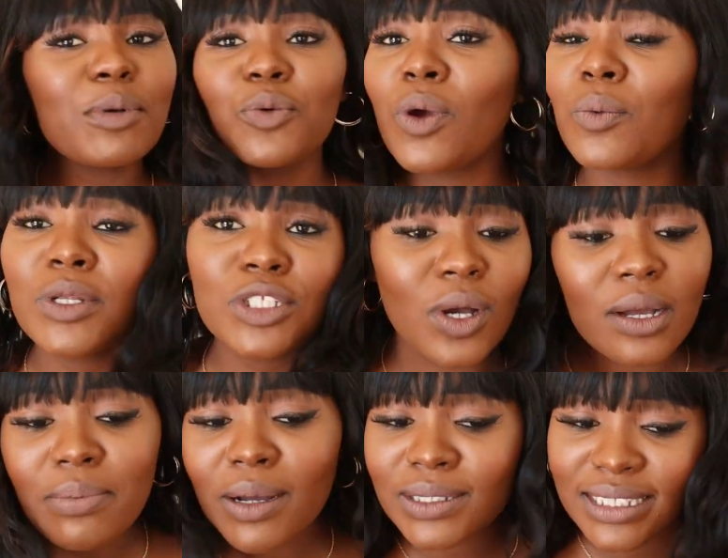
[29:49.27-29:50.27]
But when we talk
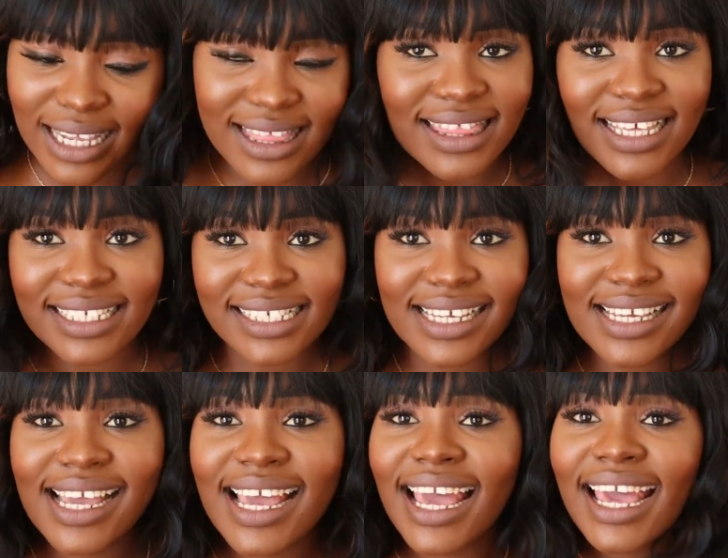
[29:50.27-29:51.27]
about
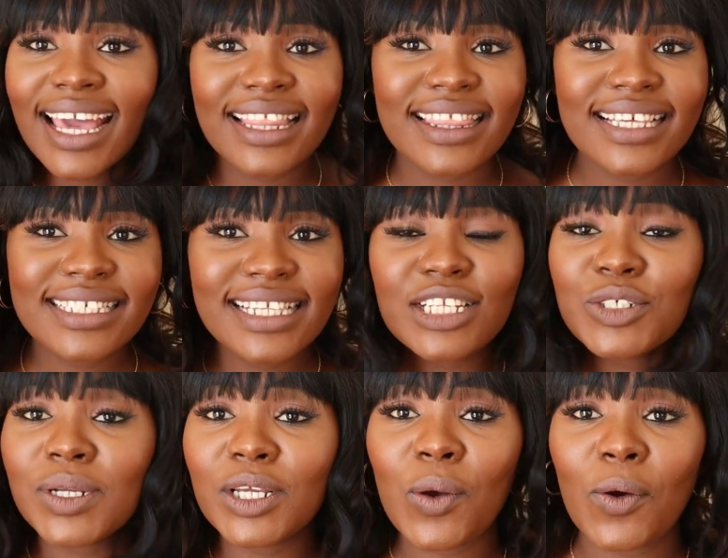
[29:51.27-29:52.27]
synthetic, This
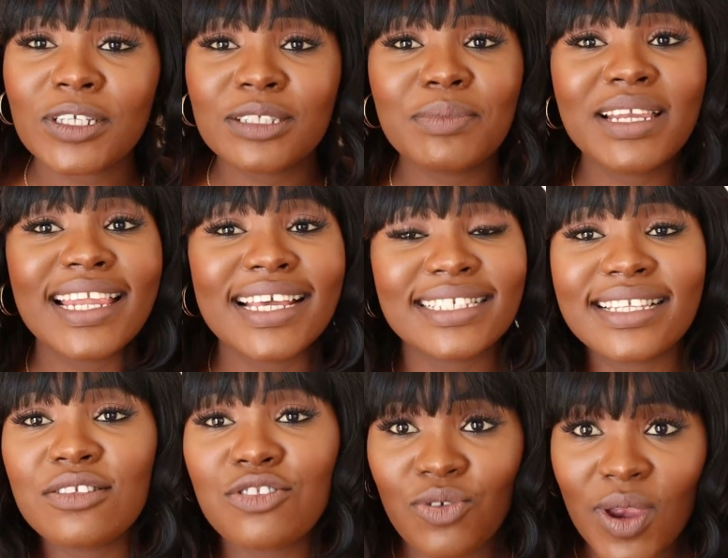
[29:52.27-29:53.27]
literally cost me less
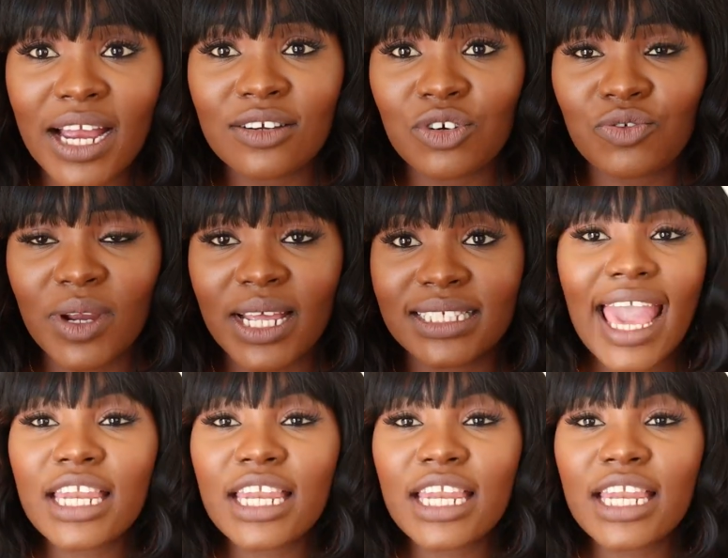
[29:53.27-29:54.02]
than 300 rand.